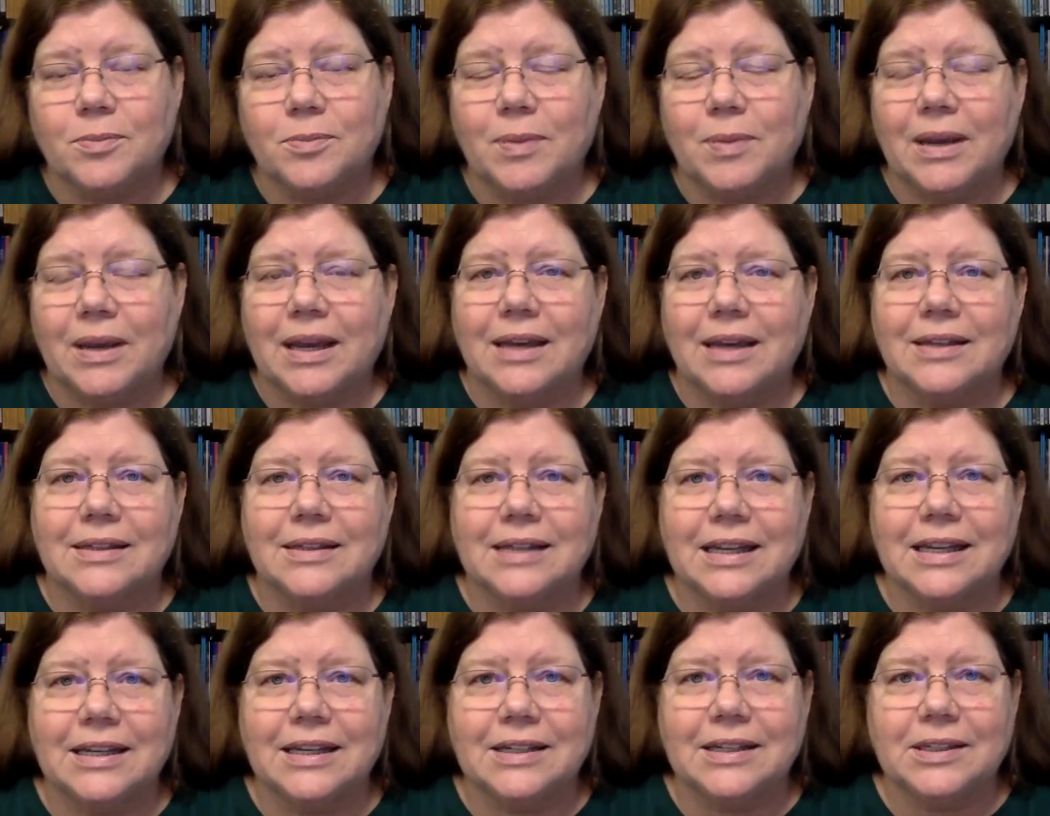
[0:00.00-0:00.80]

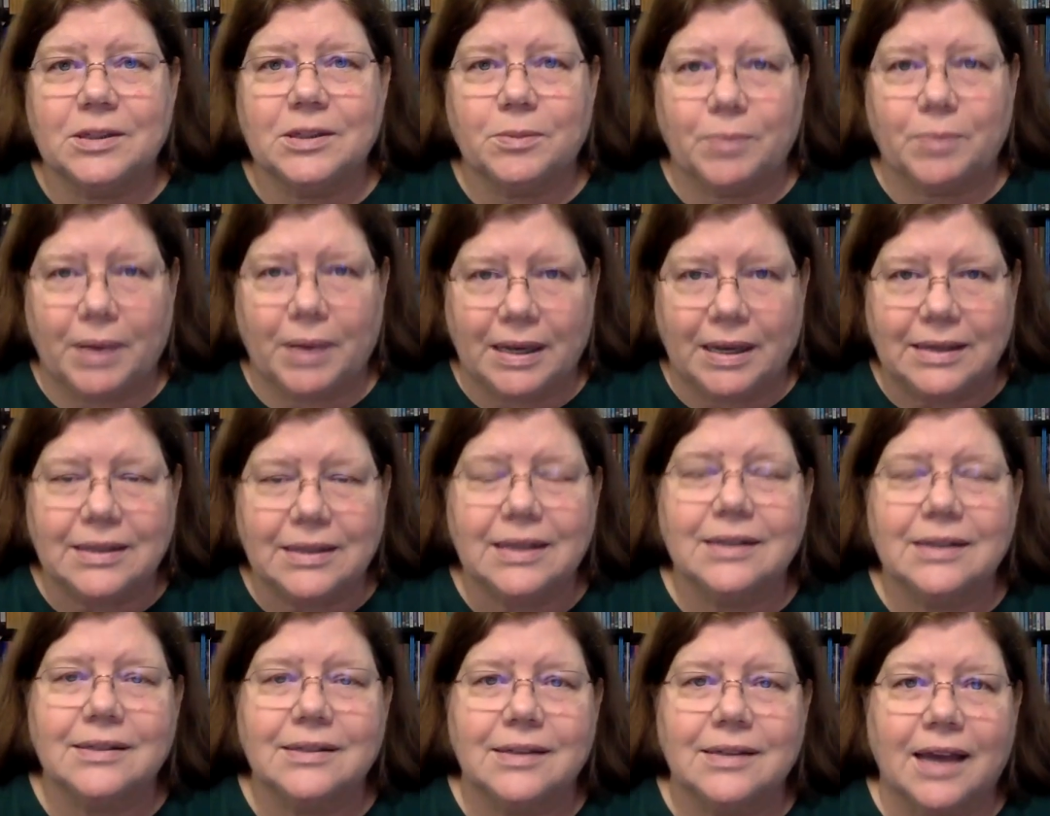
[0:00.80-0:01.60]
because he spent
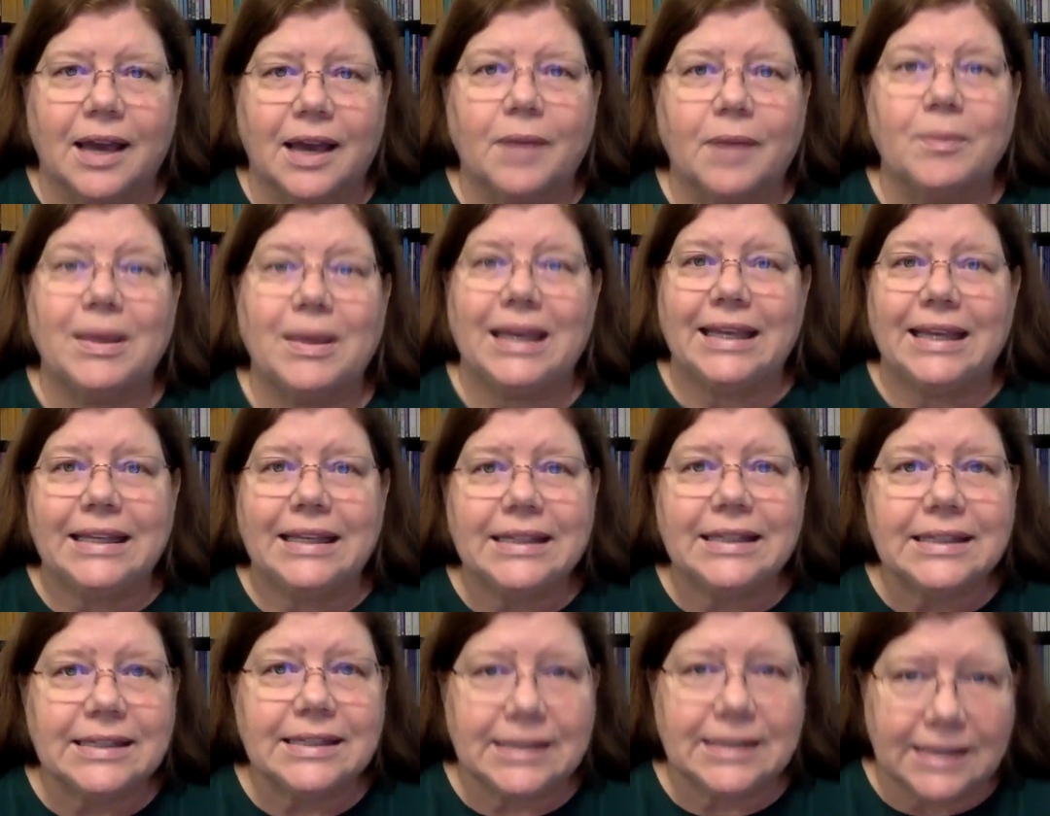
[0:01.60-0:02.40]
his time
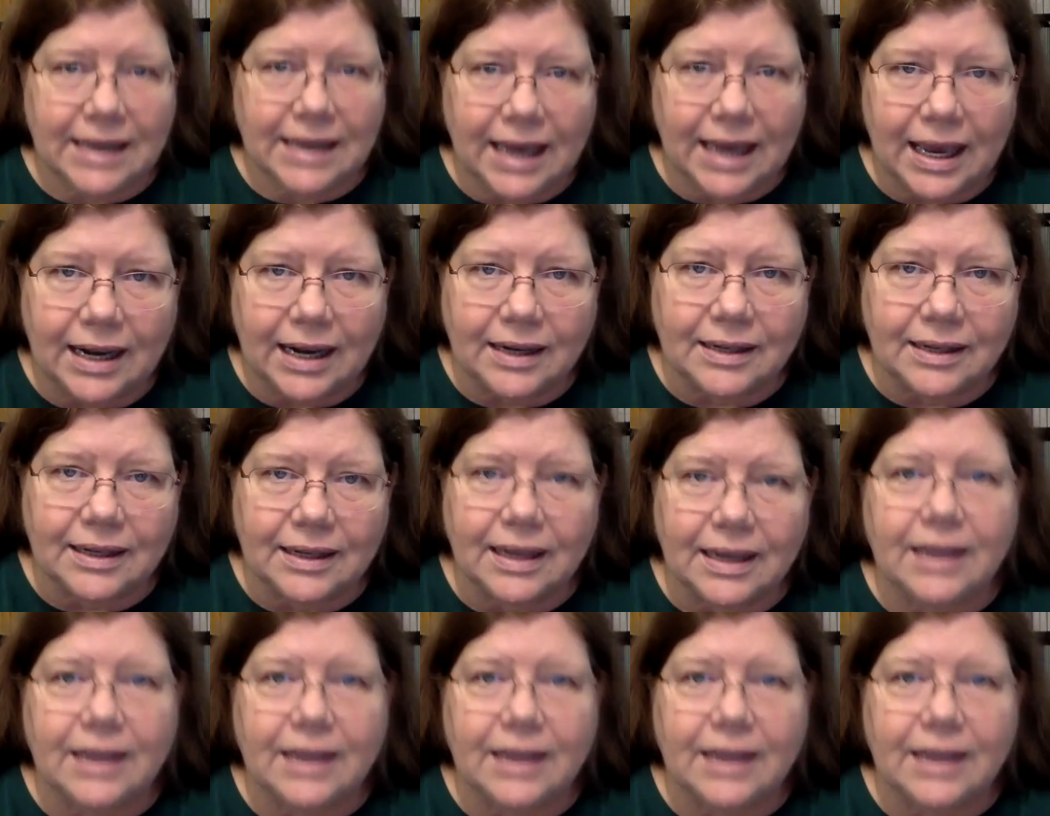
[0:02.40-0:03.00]
in Seattle.